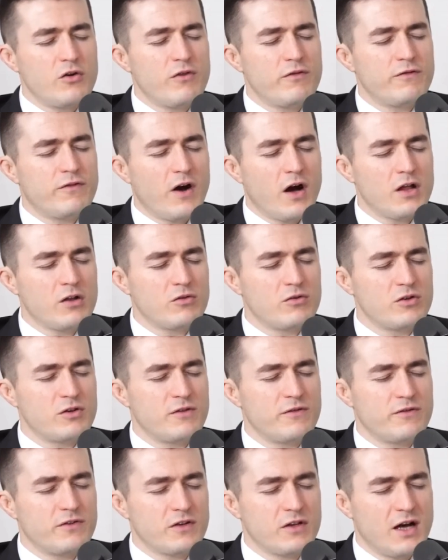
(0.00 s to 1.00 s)
follower of
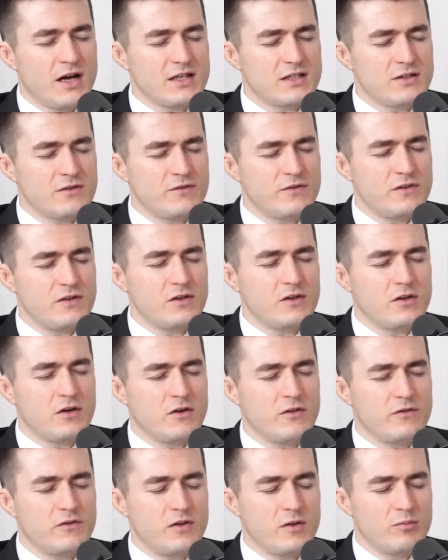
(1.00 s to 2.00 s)
the philosophy
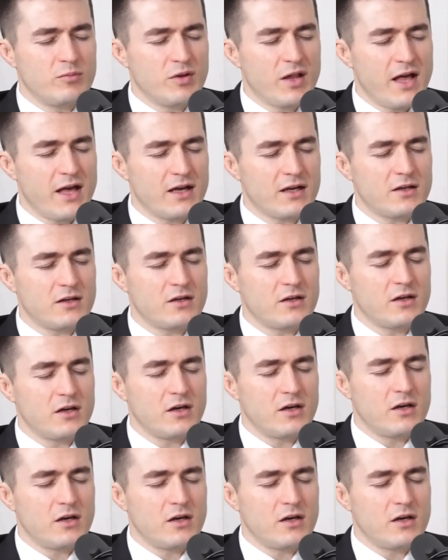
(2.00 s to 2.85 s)
of the Black